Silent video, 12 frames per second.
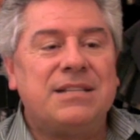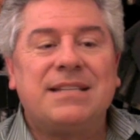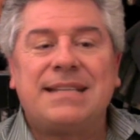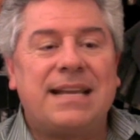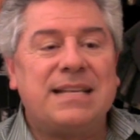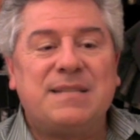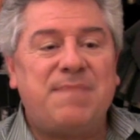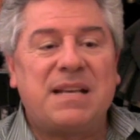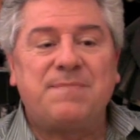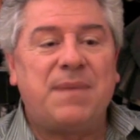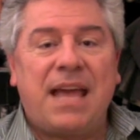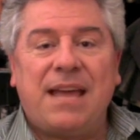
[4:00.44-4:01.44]
uh, just on his
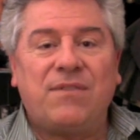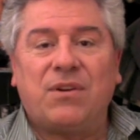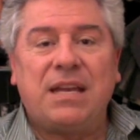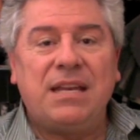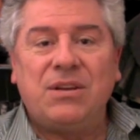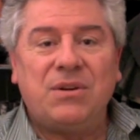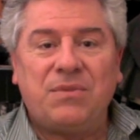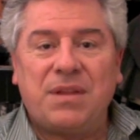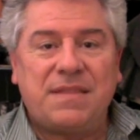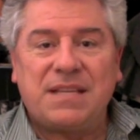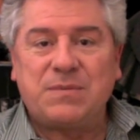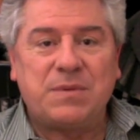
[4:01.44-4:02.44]
best behavior. He knew
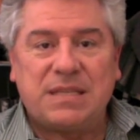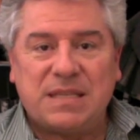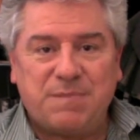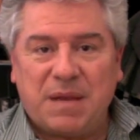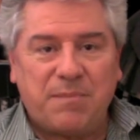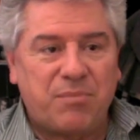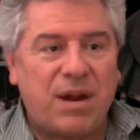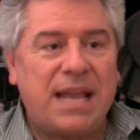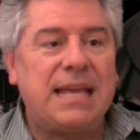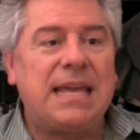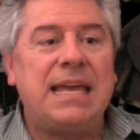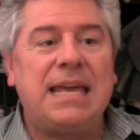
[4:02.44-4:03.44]
that this was his big
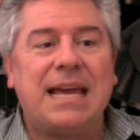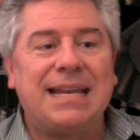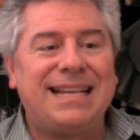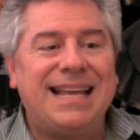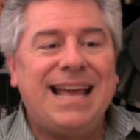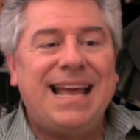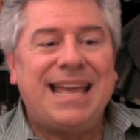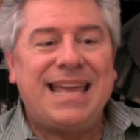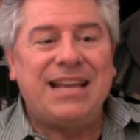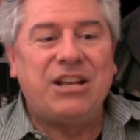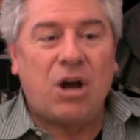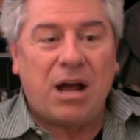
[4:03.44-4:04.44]
break. He had
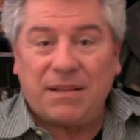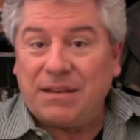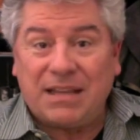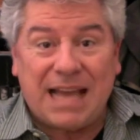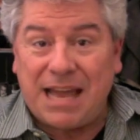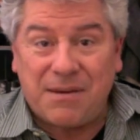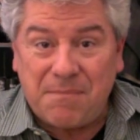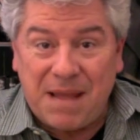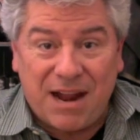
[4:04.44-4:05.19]
he gotten gotten